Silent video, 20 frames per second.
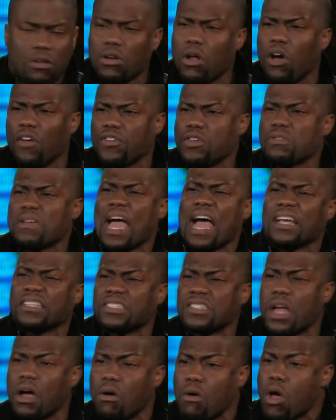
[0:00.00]
don't know if you
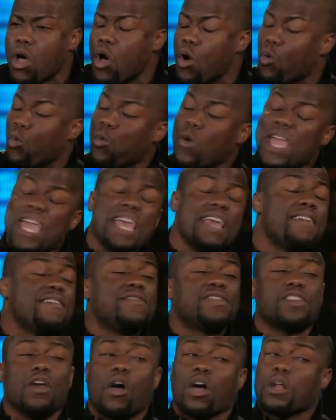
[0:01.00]
guys know,
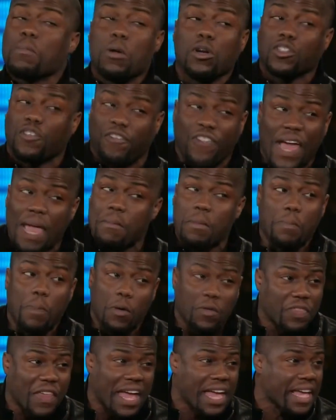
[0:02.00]
weaves are the most
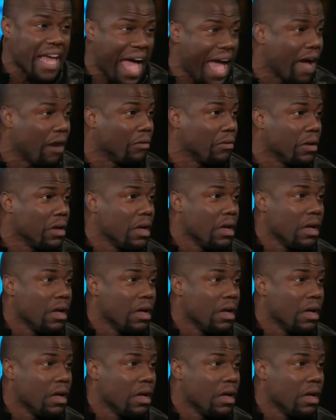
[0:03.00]
flammable thing out.